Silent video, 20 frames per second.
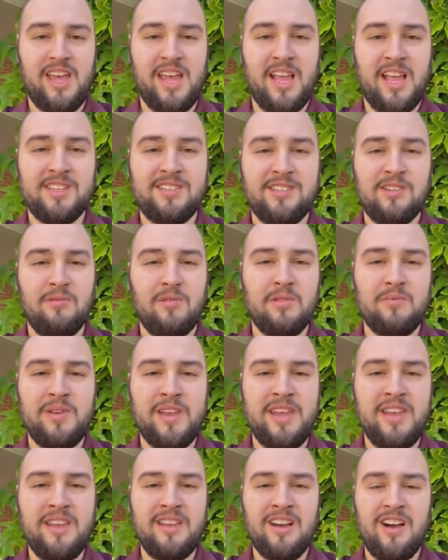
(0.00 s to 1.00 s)
And so when
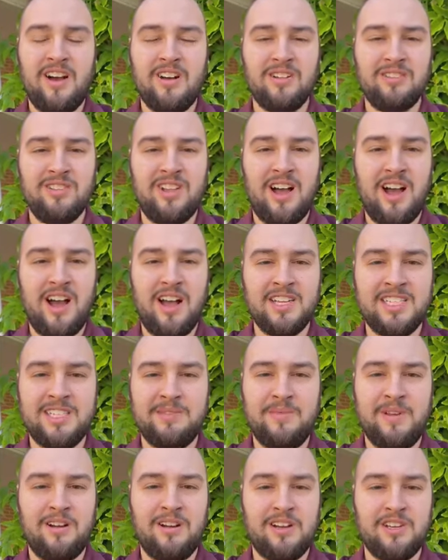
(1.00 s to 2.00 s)
we are lost
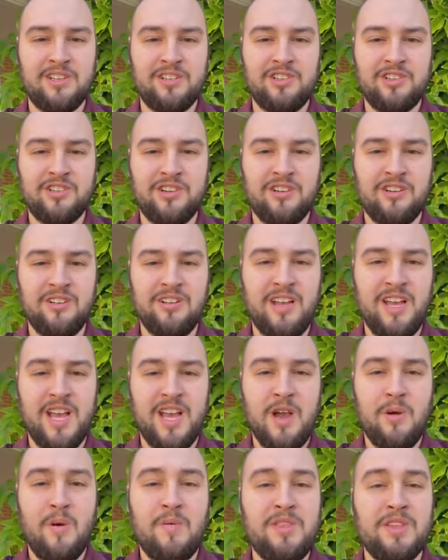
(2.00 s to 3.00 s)
and we are unsure,
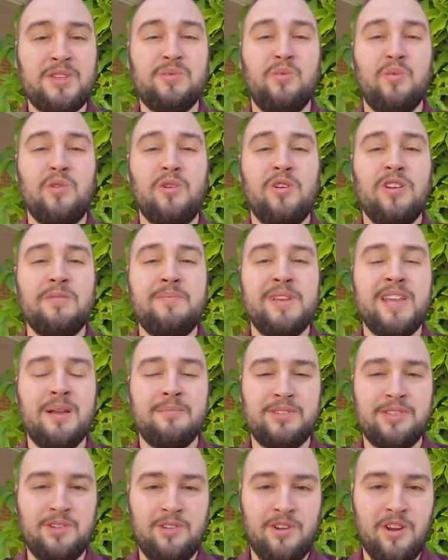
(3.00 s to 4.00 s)
when this world
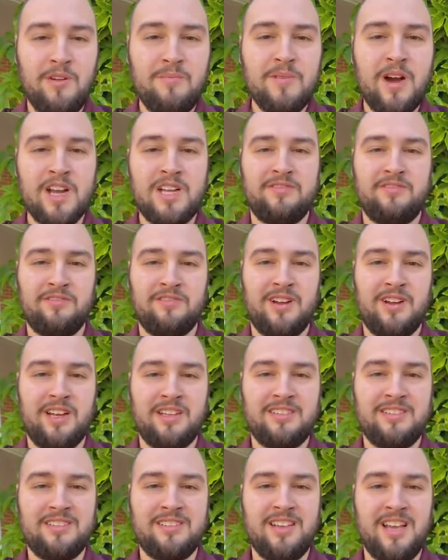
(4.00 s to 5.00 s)
becomes too much for
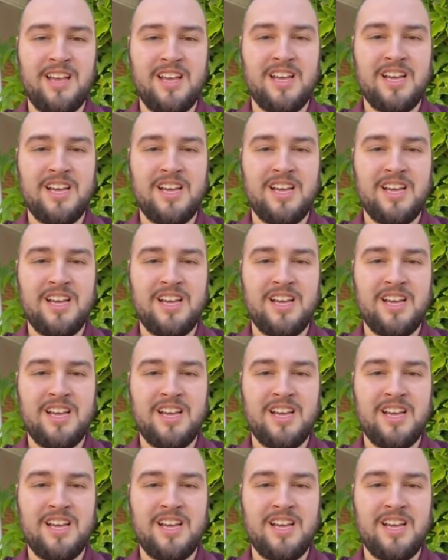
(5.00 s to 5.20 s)
us,